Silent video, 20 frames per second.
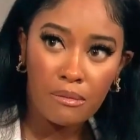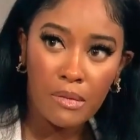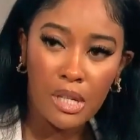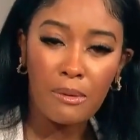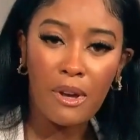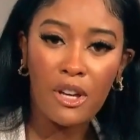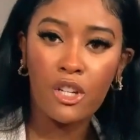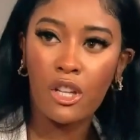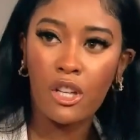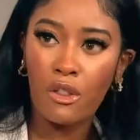
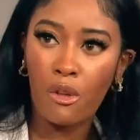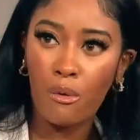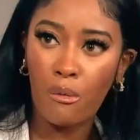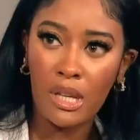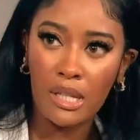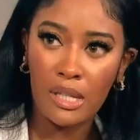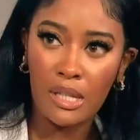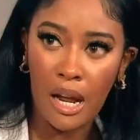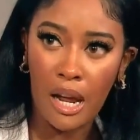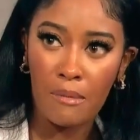especially the
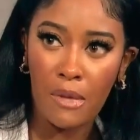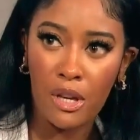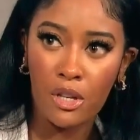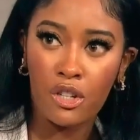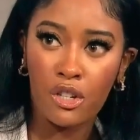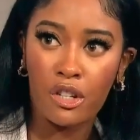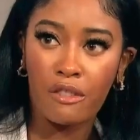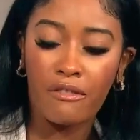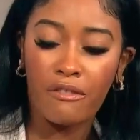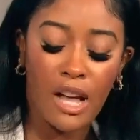ones that I
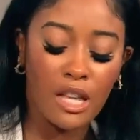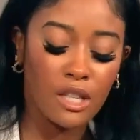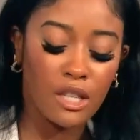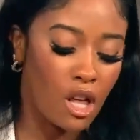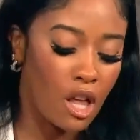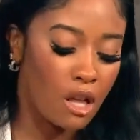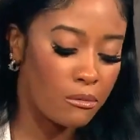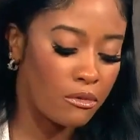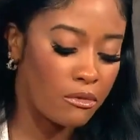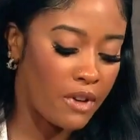mentioned, your
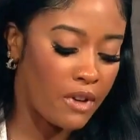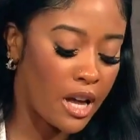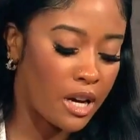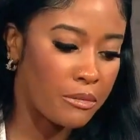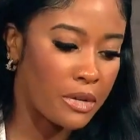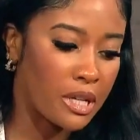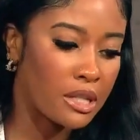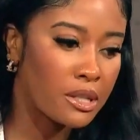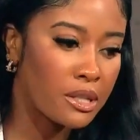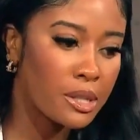fat-soluble
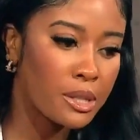vitamins.